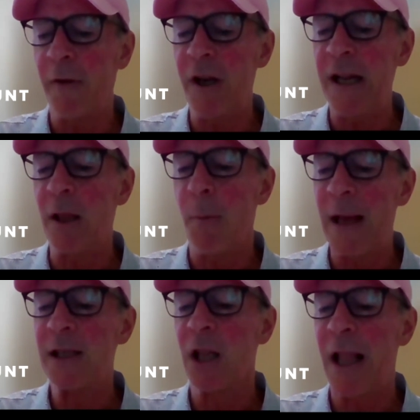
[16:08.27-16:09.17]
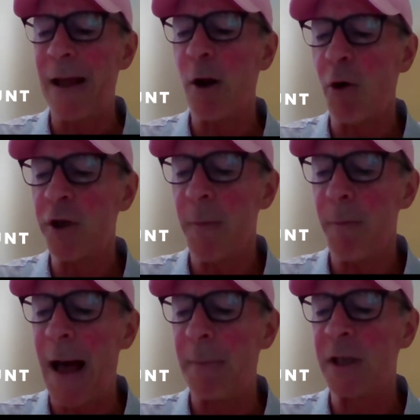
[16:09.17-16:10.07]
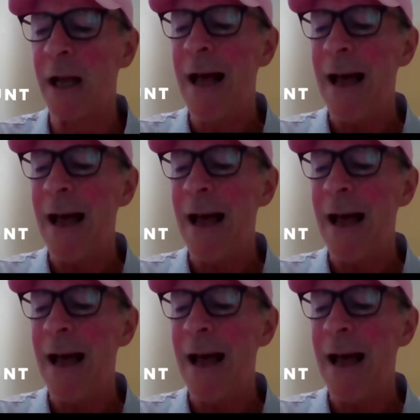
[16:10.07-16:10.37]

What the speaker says: If you need the best land ownership maps,